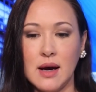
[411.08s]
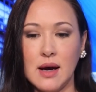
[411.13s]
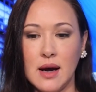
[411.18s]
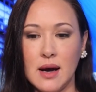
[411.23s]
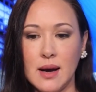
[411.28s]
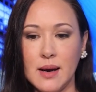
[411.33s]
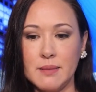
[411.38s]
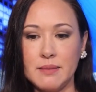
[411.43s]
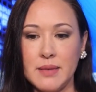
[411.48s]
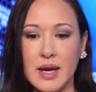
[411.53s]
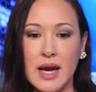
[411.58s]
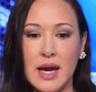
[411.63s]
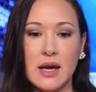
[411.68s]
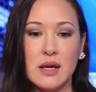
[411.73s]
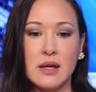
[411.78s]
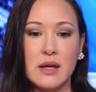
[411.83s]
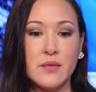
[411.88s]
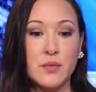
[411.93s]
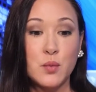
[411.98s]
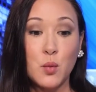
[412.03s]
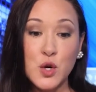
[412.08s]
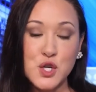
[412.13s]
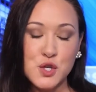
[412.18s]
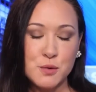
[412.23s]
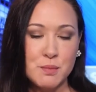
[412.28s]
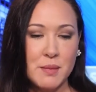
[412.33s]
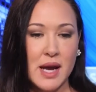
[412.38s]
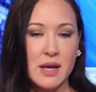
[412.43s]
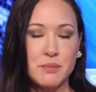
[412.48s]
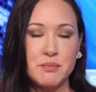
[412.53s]
and
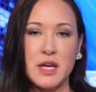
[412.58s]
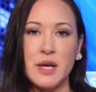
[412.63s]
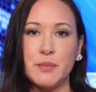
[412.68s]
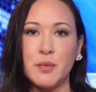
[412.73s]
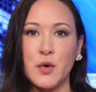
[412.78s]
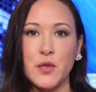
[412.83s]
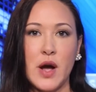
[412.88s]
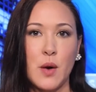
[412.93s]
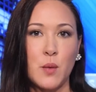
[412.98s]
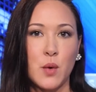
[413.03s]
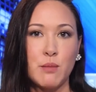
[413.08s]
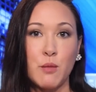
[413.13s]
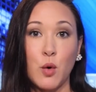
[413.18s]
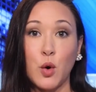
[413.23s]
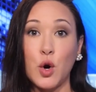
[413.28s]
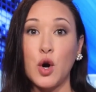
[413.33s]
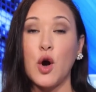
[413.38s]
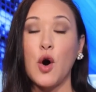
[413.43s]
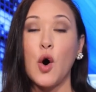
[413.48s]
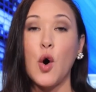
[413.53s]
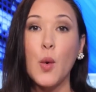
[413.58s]
which meant people that were more